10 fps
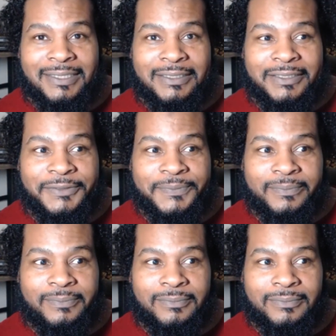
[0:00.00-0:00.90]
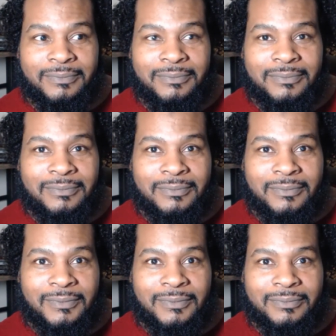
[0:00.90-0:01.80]

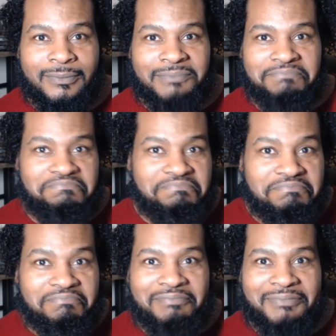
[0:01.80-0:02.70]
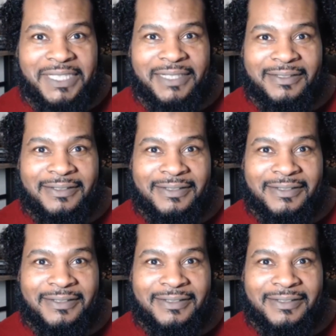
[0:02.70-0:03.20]
Nothing is said.